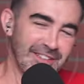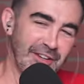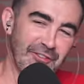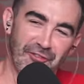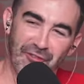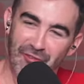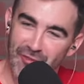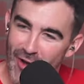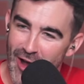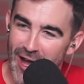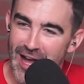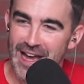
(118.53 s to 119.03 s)

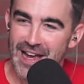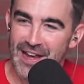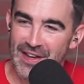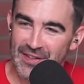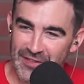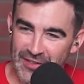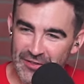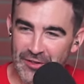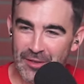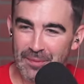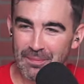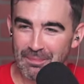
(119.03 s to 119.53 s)

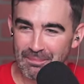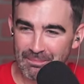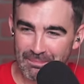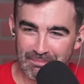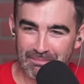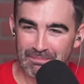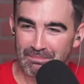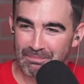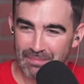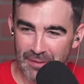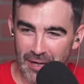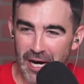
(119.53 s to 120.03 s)
Fries at the
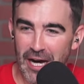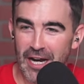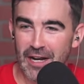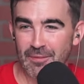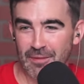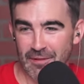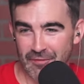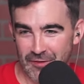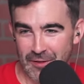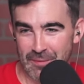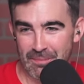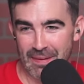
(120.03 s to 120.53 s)

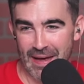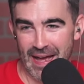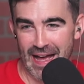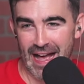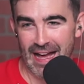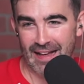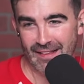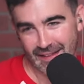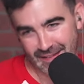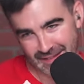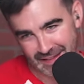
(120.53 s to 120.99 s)
bottom of the bag,